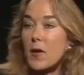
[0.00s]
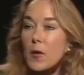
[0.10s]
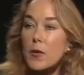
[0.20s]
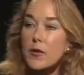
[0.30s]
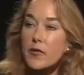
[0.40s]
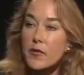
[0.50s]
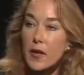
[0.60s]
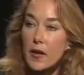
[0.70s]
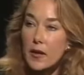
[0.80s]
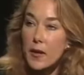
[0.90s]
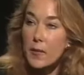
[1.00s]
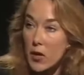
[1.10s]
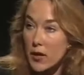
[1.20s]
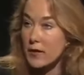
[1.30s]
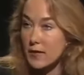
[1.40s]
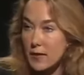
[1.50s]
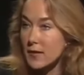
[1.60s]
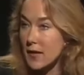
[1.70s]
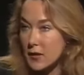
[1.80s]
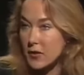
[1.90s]
who is uh, American
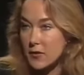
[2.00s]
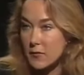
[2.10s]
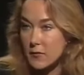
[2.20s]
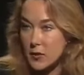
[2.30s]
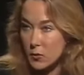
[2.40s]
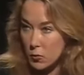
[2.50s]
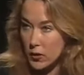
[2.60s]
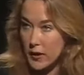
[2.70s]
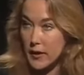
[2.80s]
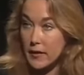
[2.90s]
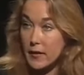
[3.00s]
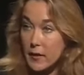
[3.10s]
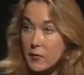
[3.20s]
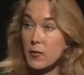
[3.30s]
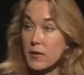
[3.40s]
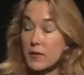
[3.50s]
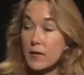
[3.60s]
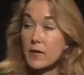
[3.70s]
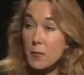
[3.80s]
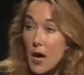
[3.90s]
intelligence official working in Israel
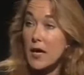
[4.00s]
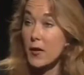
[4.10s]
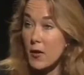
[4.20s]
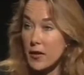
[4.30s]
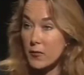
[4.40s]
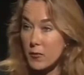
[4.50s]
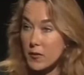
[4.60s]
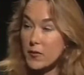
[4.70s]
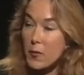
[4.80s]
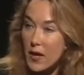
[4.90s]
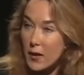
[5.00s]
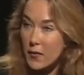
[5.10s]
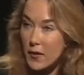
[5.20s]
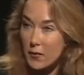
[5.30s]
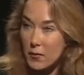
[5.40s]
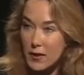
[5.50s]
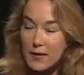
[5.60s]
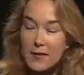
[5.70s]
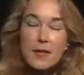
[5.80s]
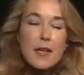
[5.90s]
spying on Israel, spying on the
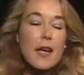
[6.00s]
Israelis.